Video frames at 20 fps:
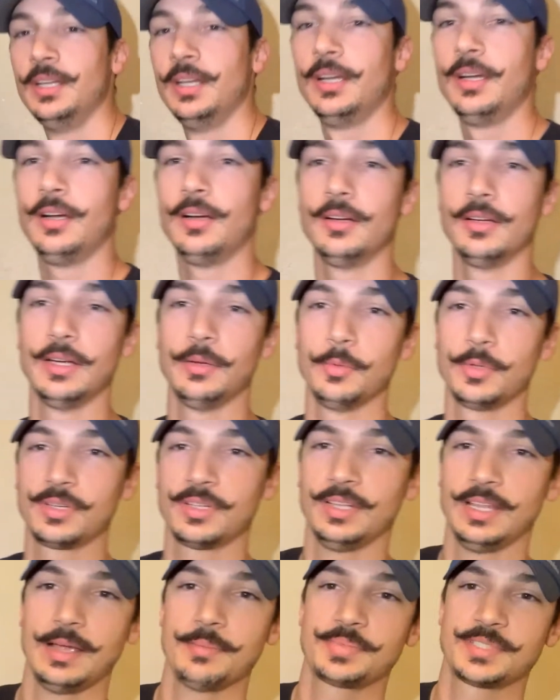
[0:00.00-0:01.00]
Alright, we'll
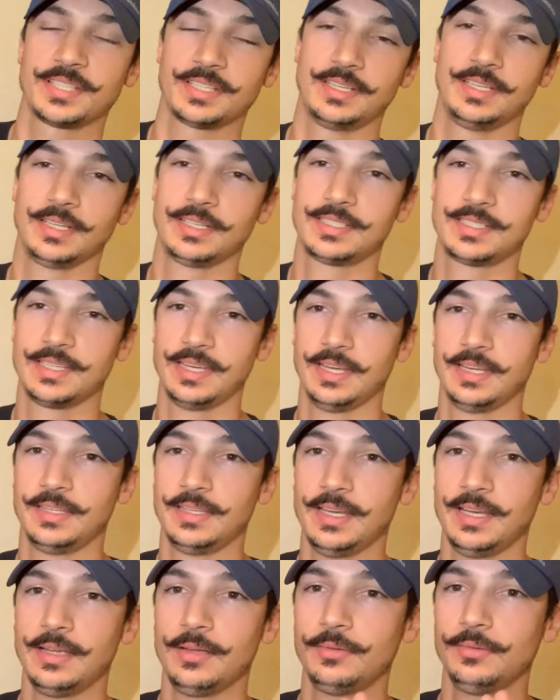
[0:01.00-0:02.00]
collapse the kickstand
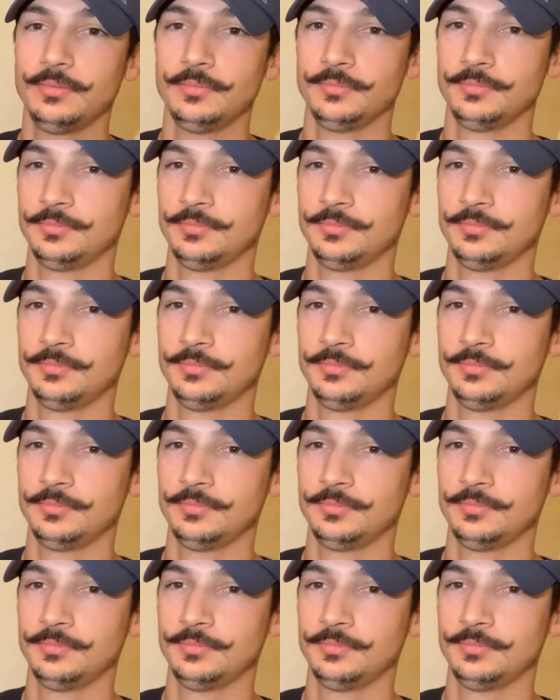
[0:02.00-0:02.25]
down